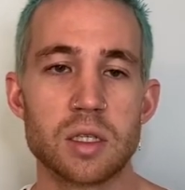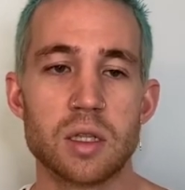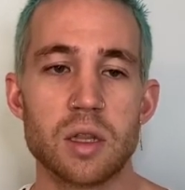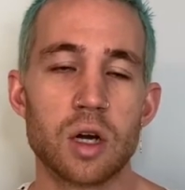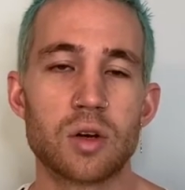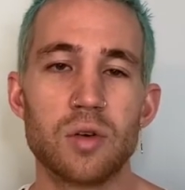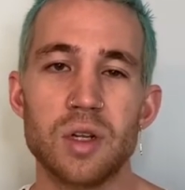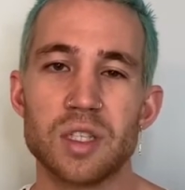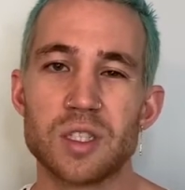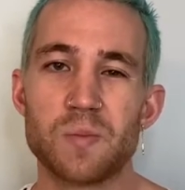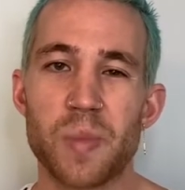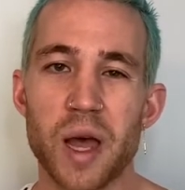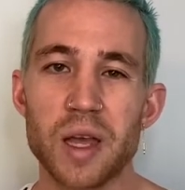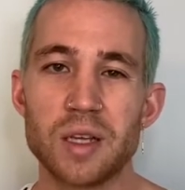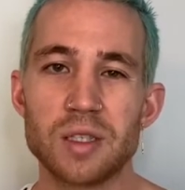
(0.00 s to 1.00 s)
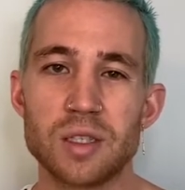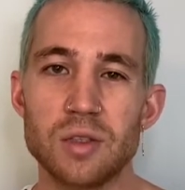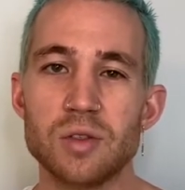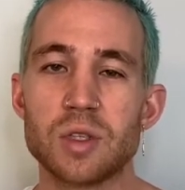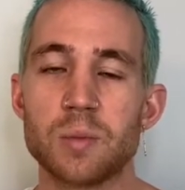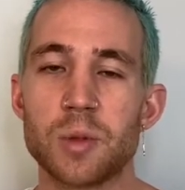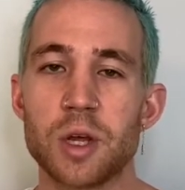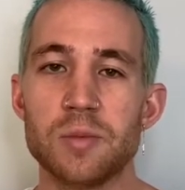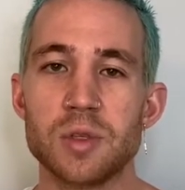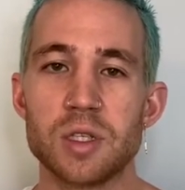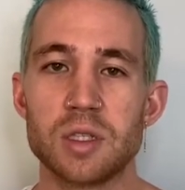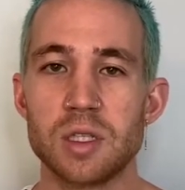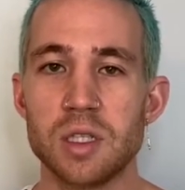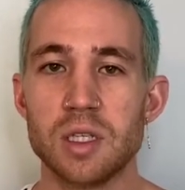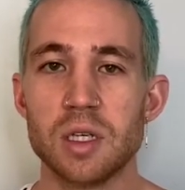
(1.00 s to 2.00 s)
concrete spikes you sometimes
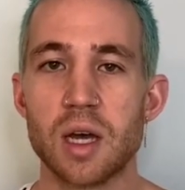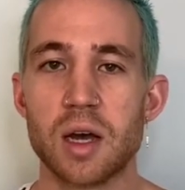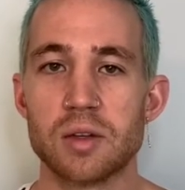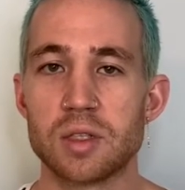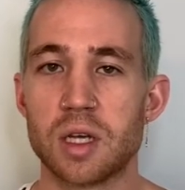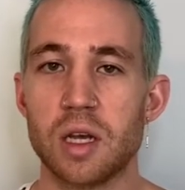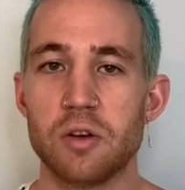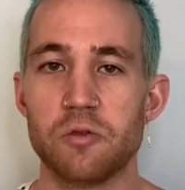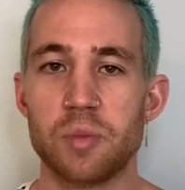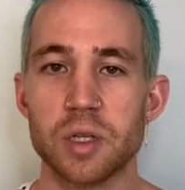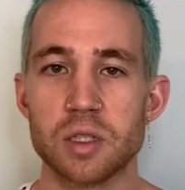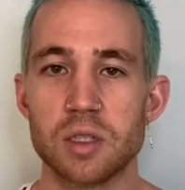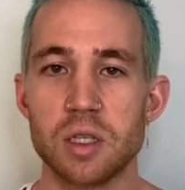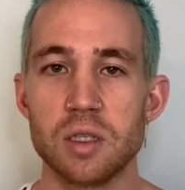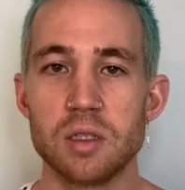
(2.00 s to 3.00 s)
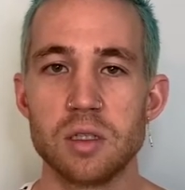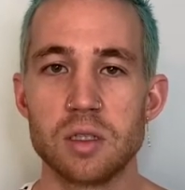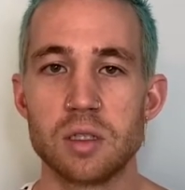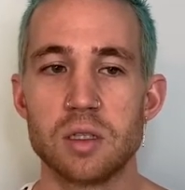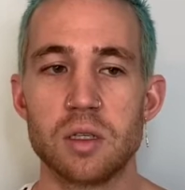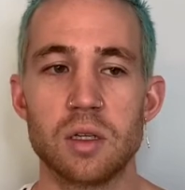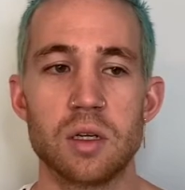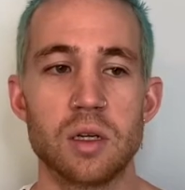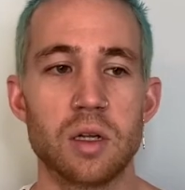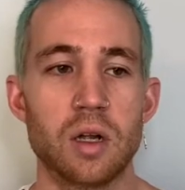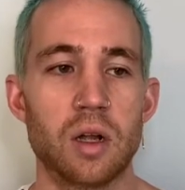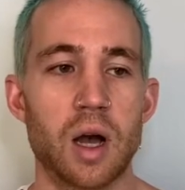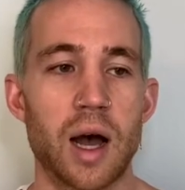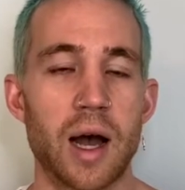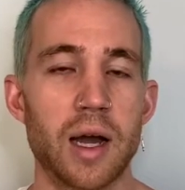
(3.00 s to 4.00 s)
see outside of buildings,
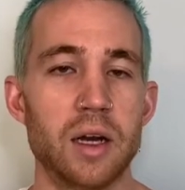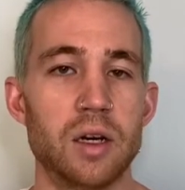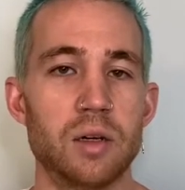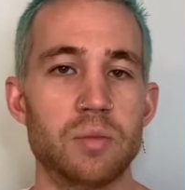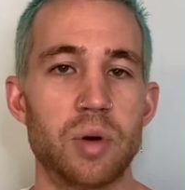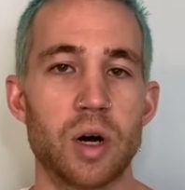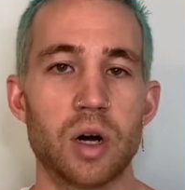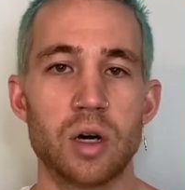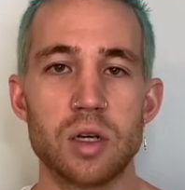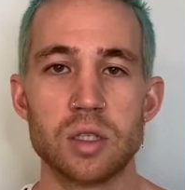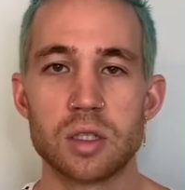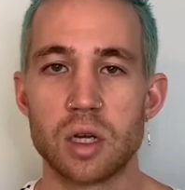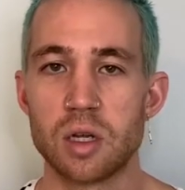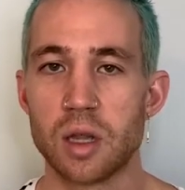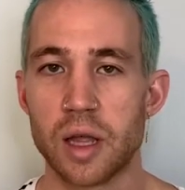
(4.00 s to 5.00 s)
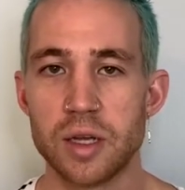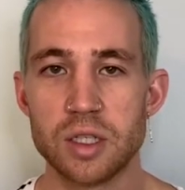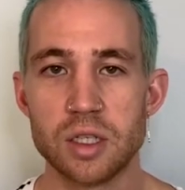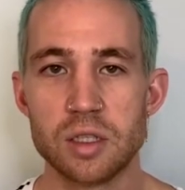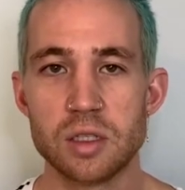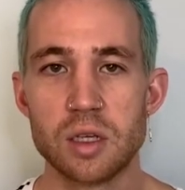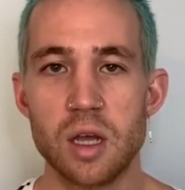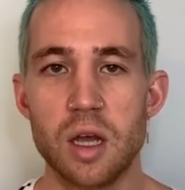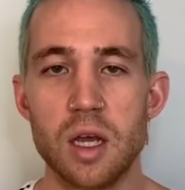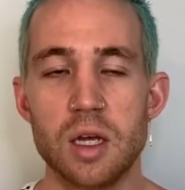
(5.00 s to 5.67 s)
iron bars on ledges.